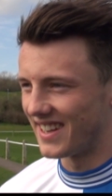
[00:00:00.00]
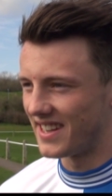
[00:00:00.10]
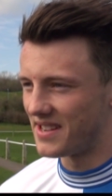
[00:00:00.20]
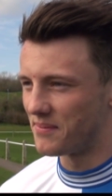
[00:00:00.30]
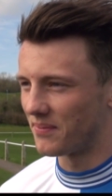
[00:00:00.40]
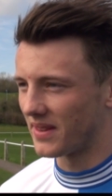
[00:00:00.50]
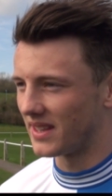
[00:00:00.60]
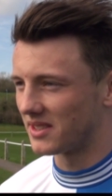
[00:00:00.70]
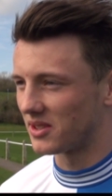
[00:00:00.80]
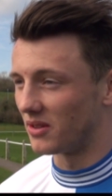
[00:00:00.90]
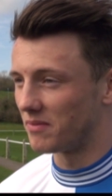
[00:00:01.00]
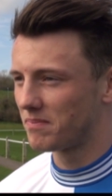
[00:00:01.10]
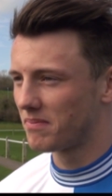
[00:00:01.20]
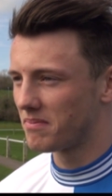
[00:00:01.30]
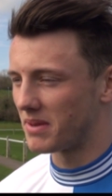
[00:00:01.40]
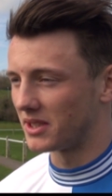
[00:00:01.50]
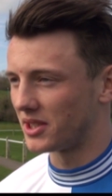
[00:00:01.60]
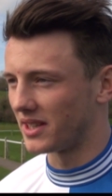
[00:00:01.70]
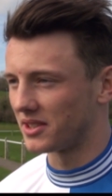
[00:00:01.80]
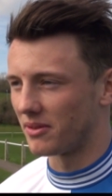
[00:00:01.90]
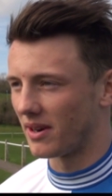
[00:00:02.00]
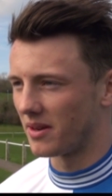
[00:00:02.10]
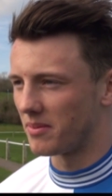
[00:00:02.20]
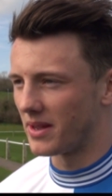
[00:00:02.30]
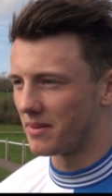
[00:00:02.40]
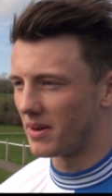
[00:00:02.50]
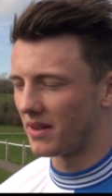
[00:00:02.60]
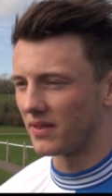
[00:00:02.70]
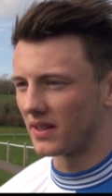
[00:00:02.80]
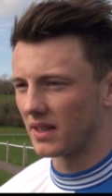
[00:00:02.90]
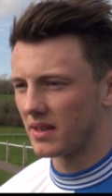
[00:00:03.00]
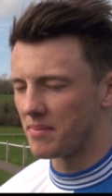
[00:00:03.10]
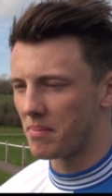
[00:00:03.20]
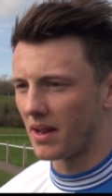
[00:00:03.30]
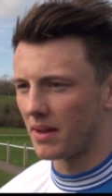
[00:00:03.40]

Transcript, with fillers: Yeah, um, he's sort of been changed around a bit, but I think him